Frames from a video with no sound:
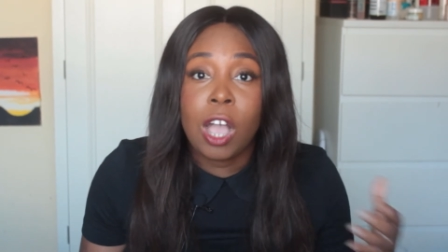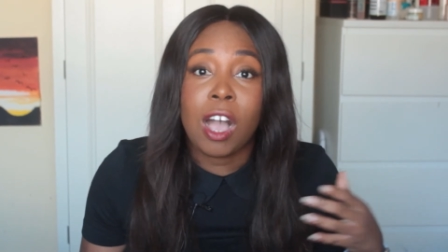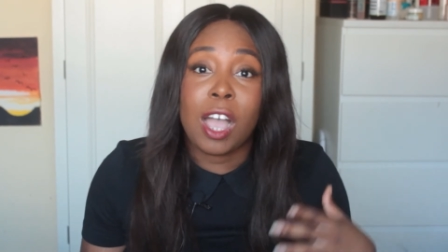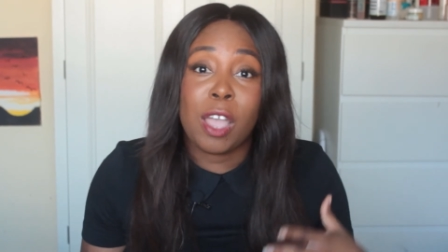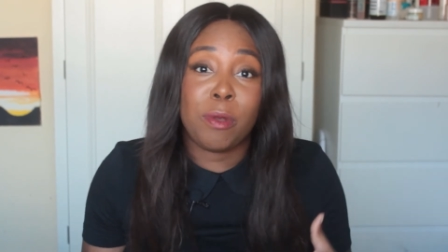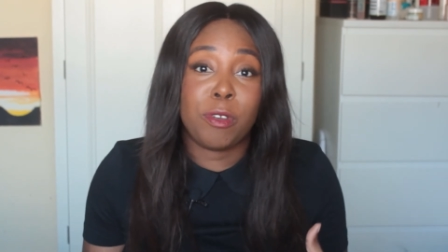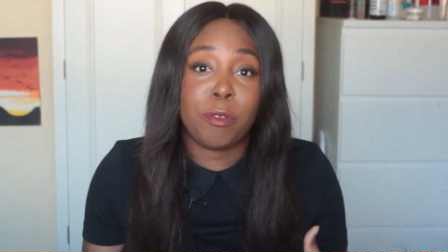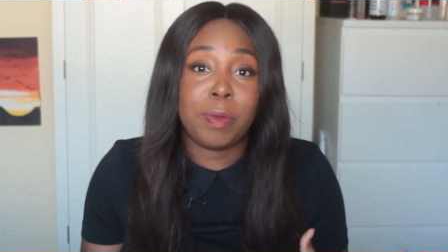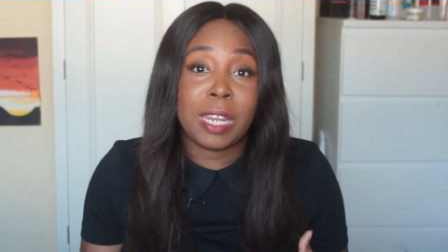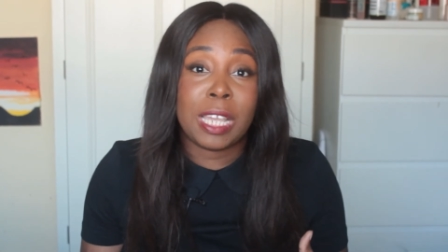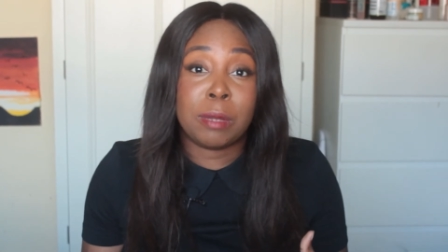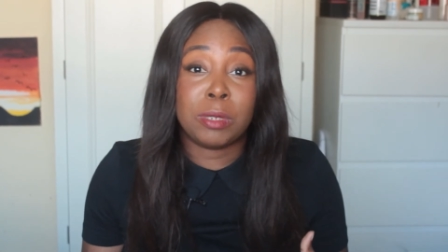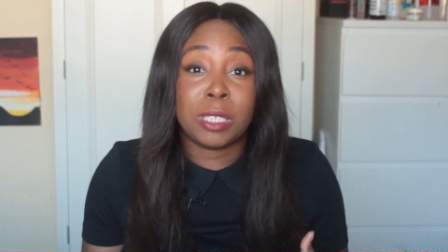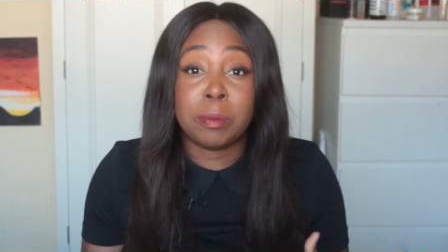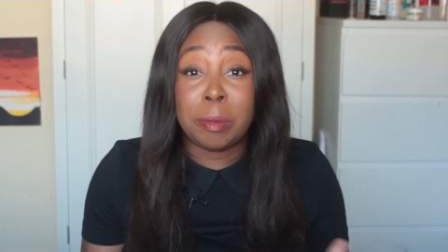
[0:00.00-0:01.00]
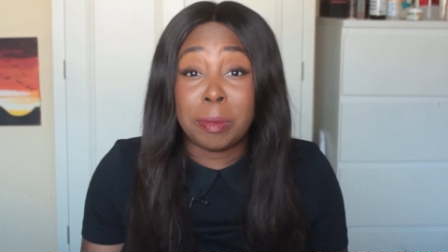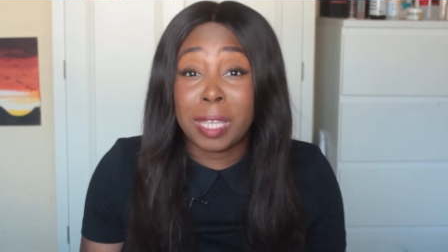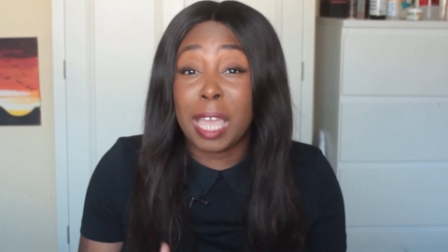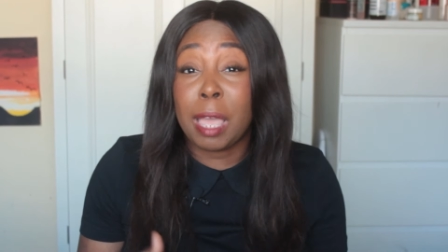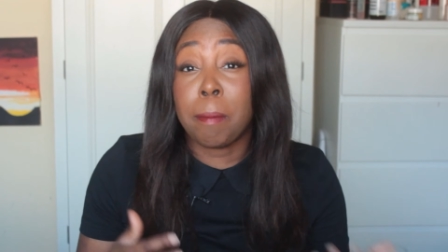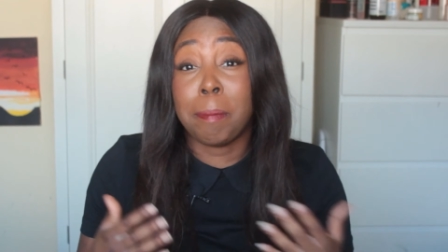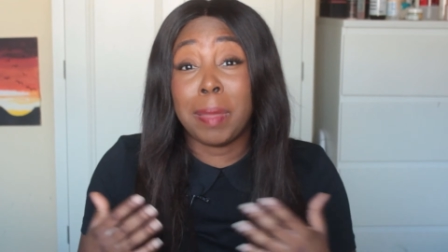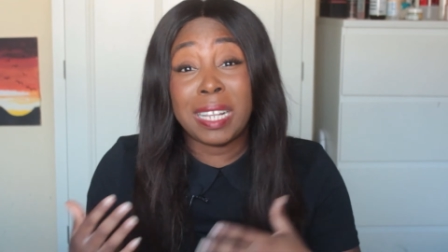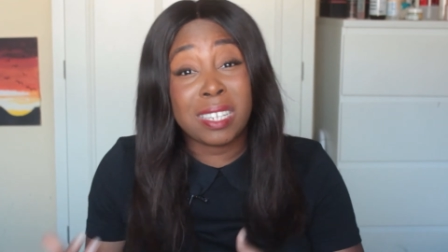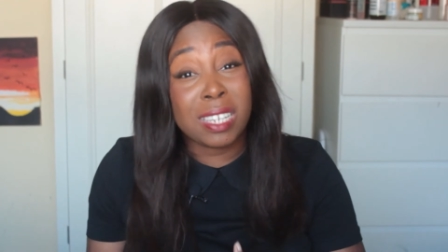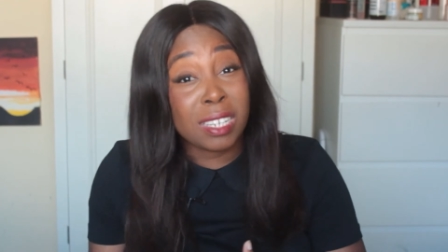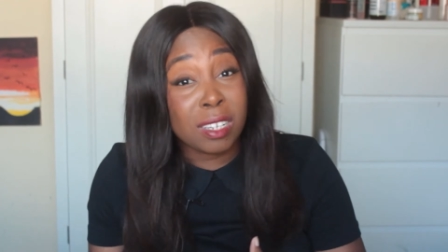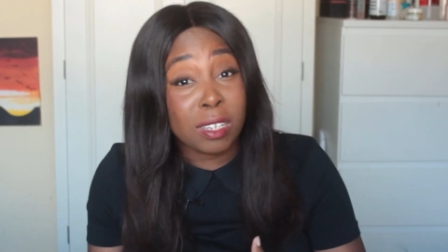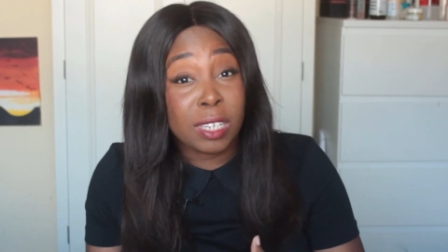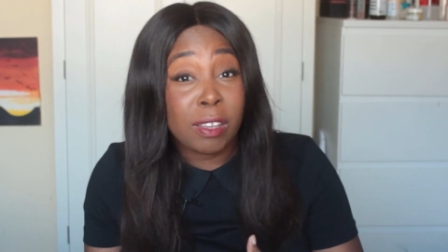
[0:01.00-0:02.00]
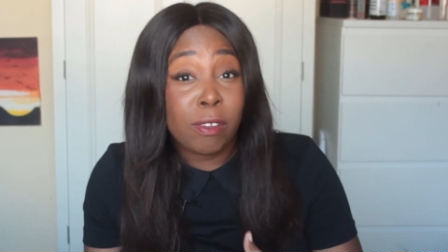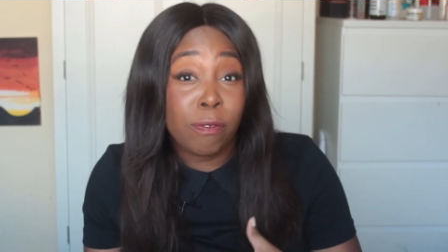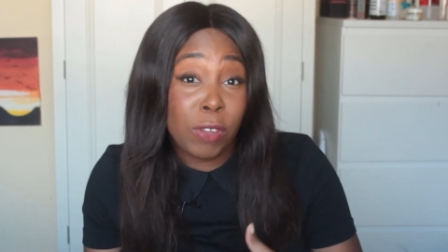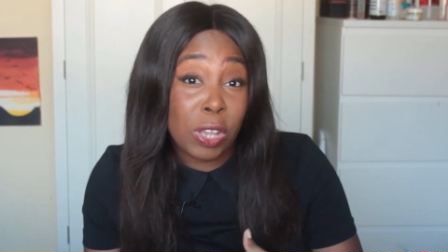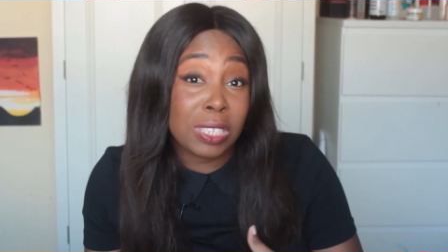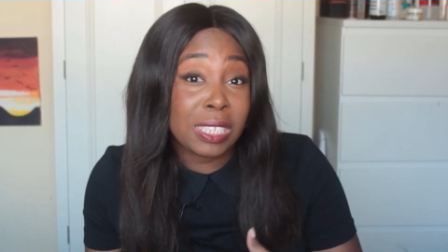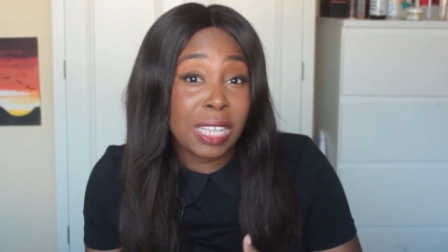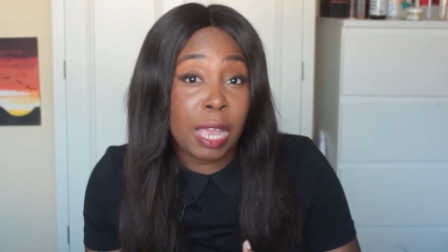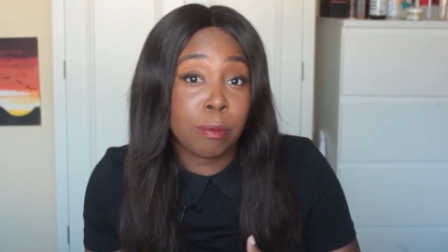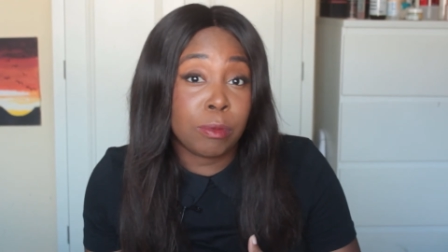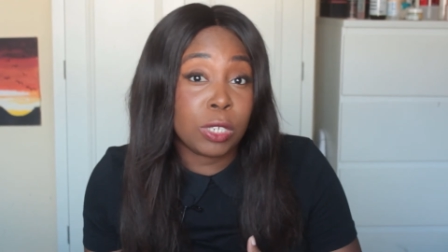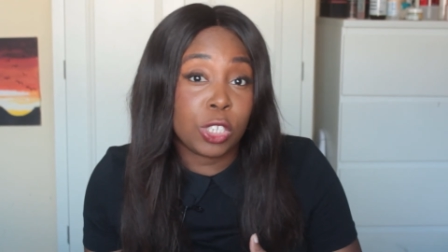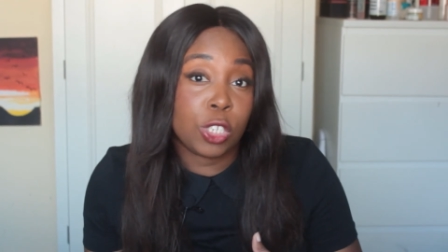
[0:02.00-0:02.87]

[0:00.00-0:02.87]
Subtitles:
I would have been able to maybe get a better first camera.